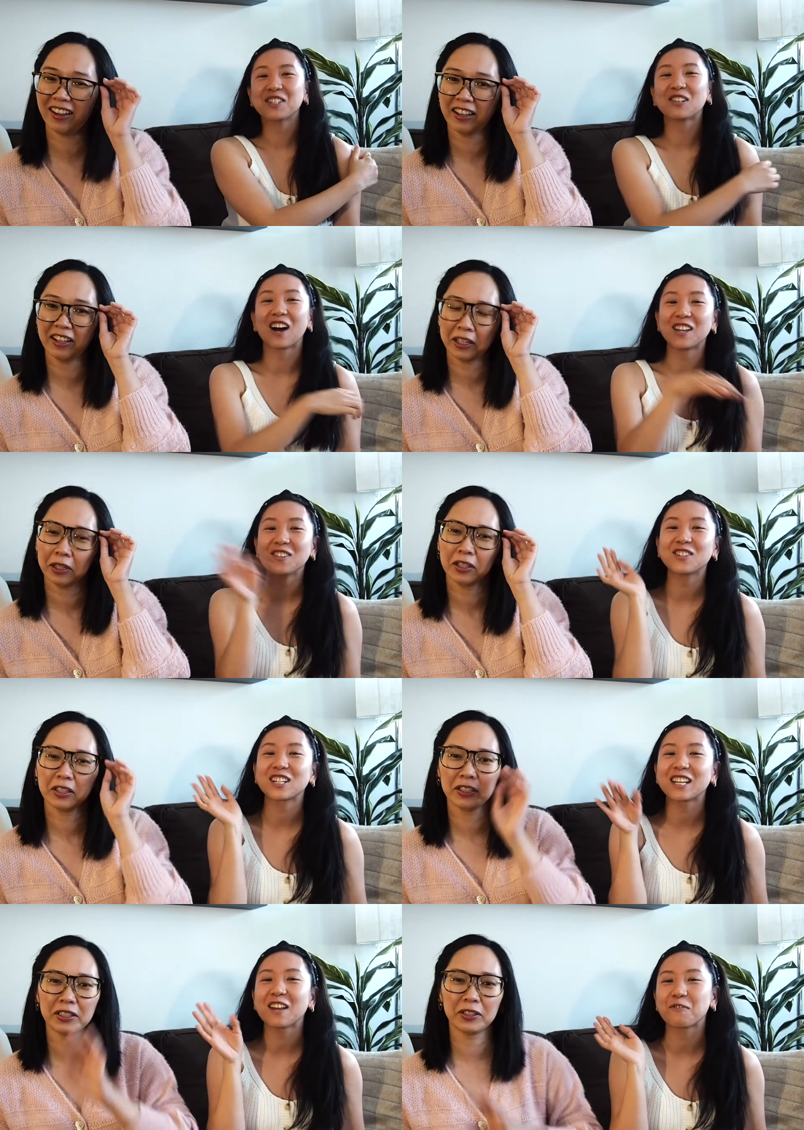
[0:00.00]
Speaker 1: so I usually,
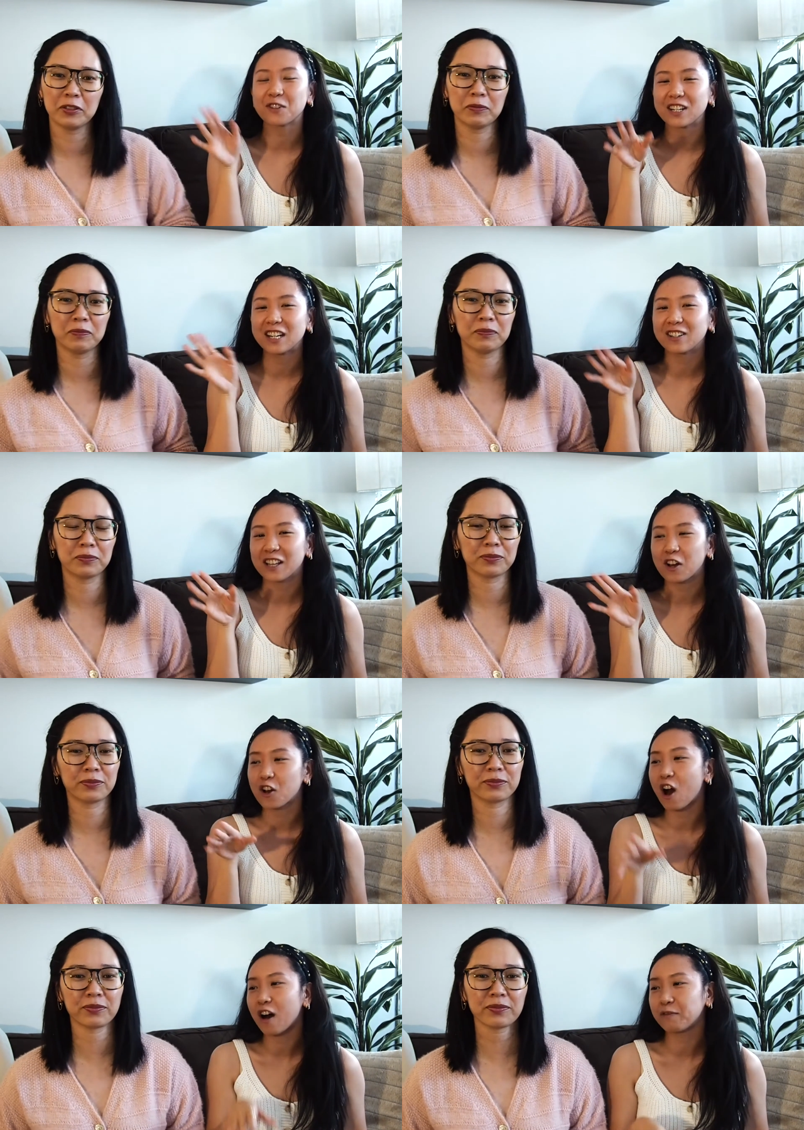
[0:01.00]
if we're near like a
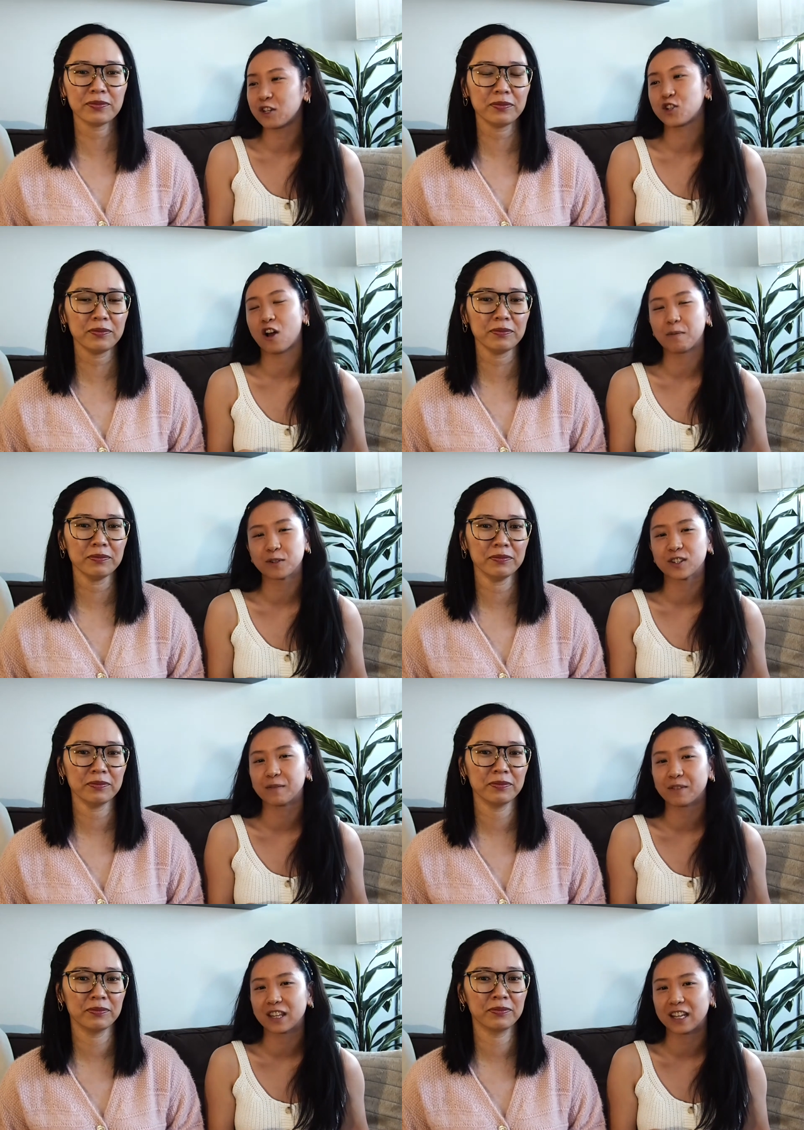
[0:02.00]
coffee shop or
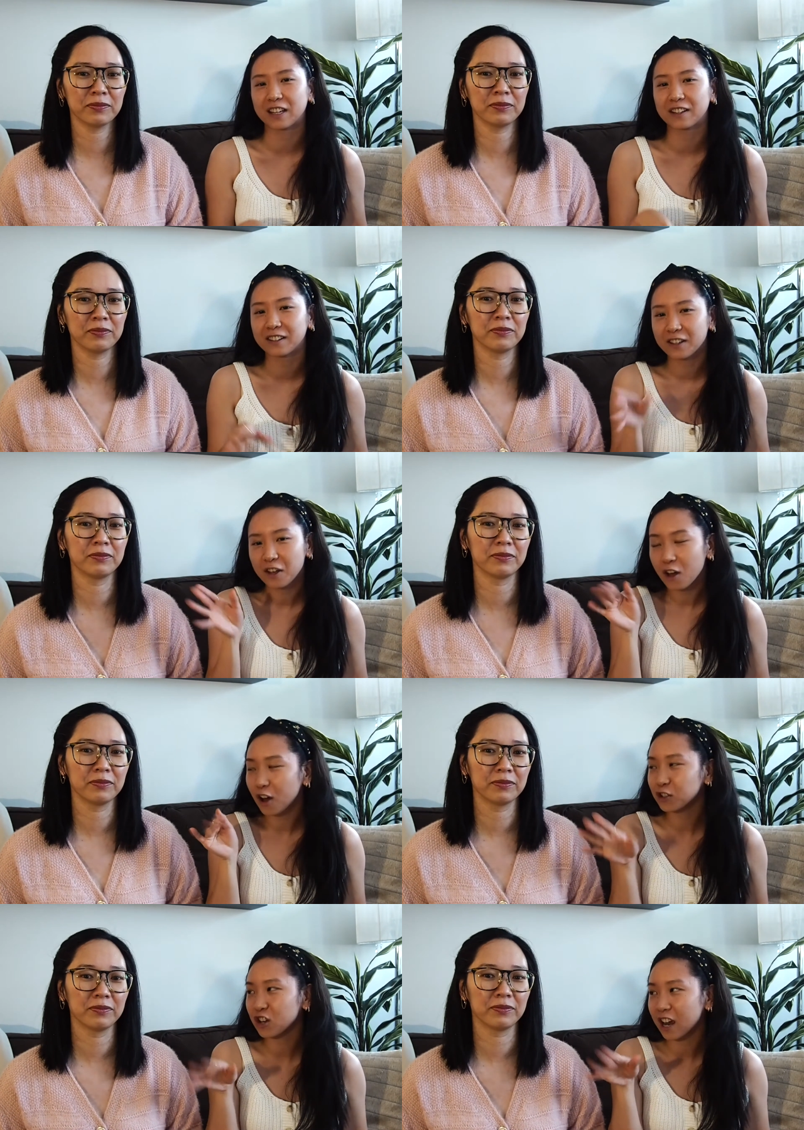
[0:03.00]
something, I'll
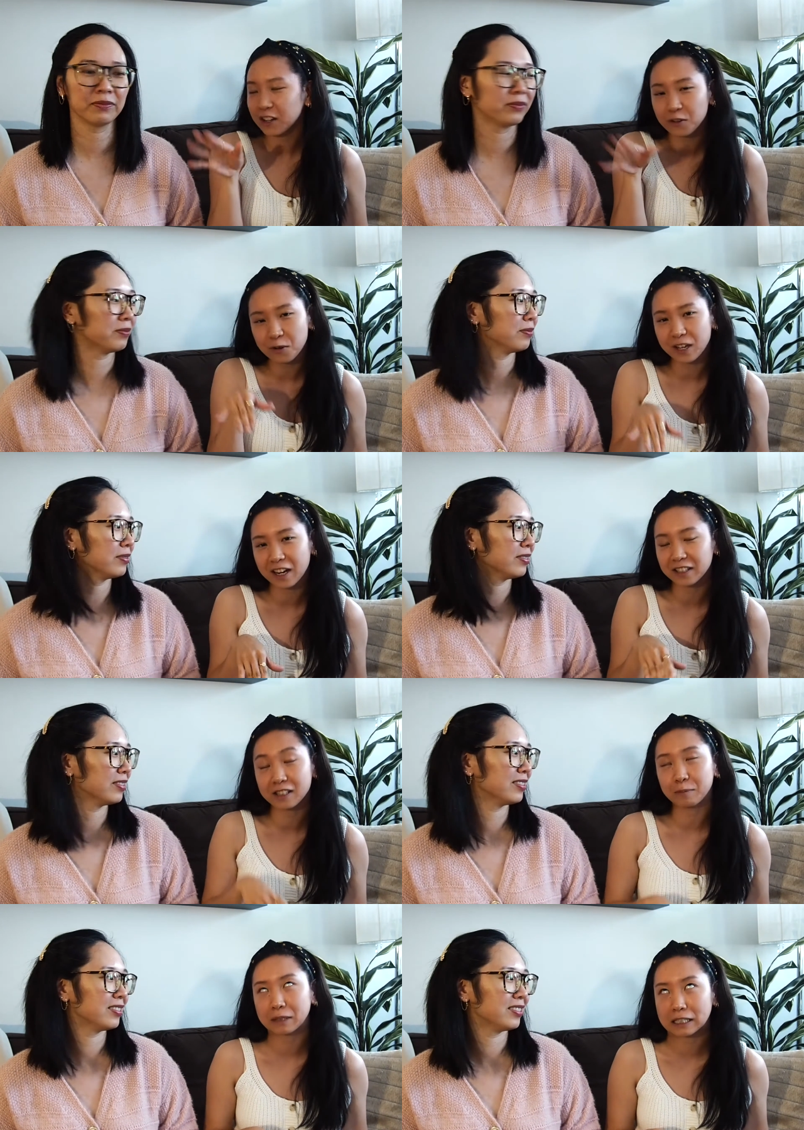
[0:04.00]
try to go get us
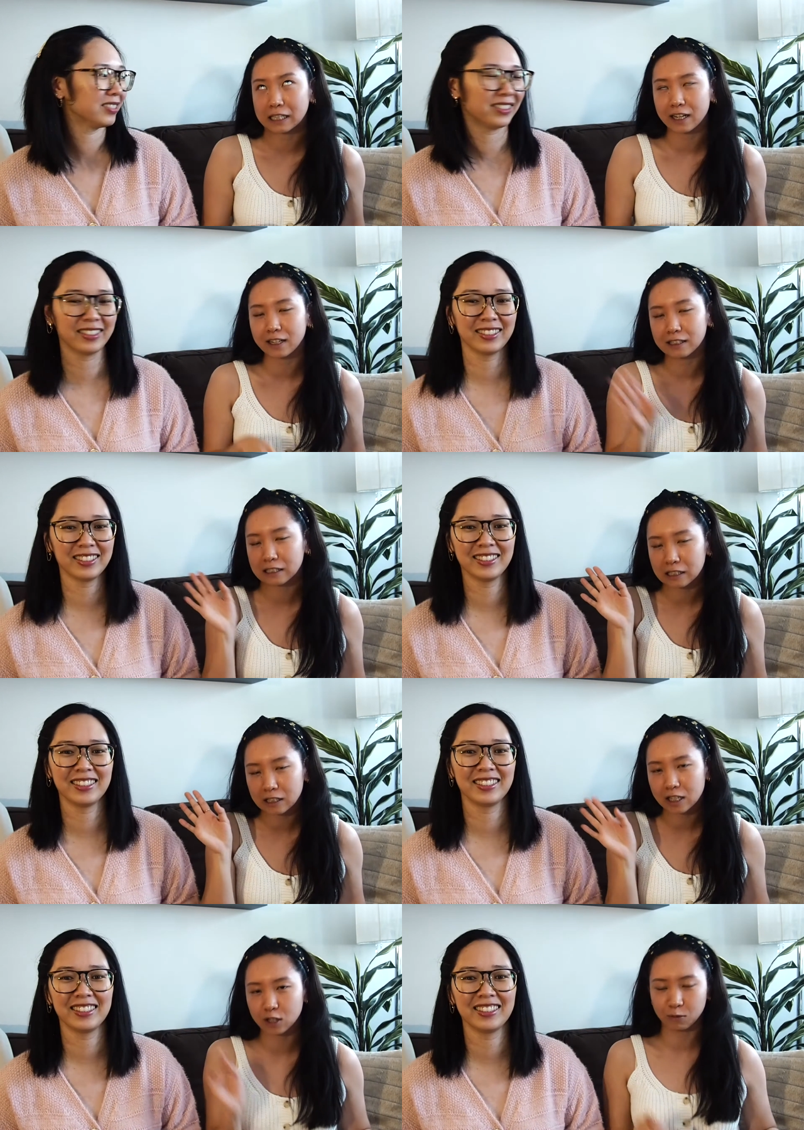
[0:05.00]
some Kleenex because
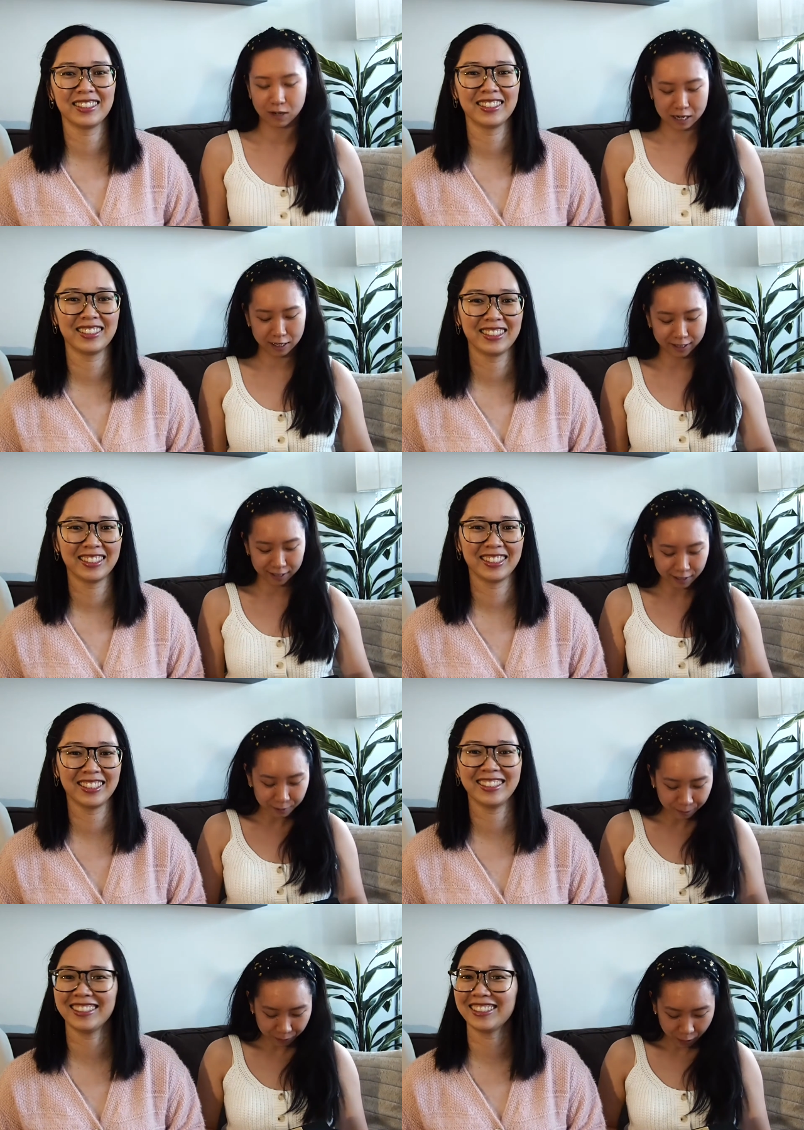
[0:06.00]
this one needs it.
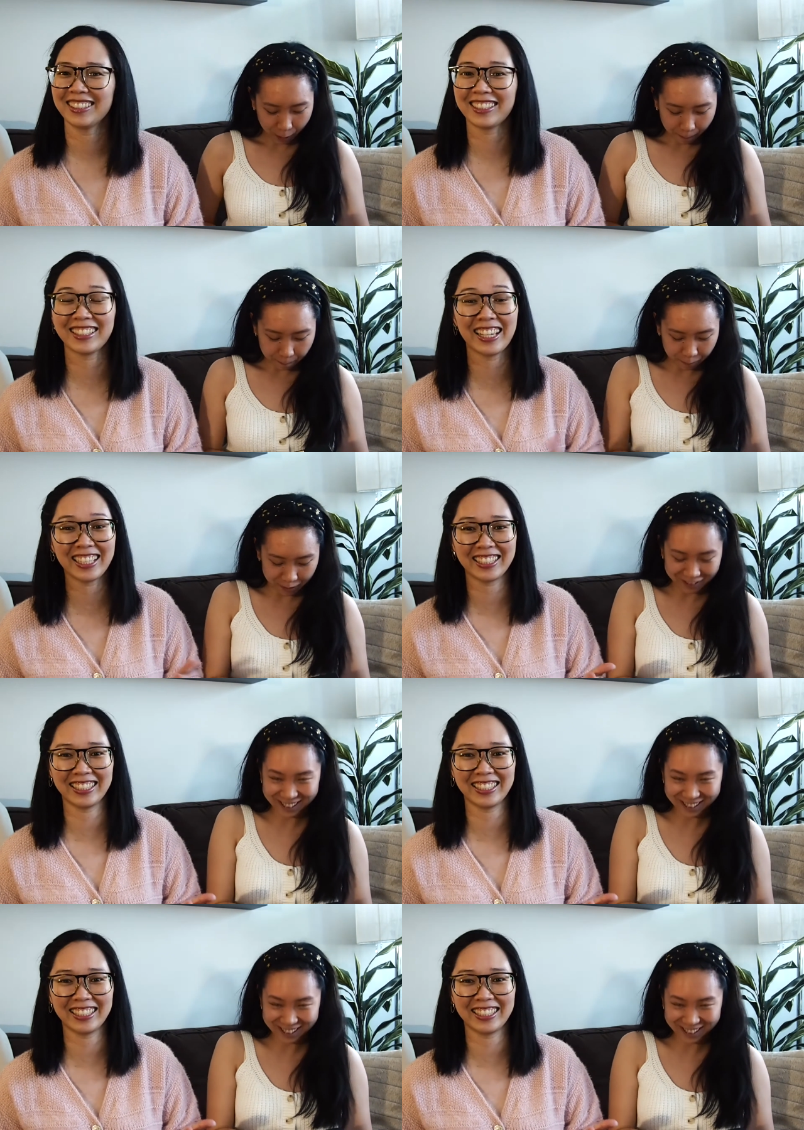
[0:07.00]
Sid,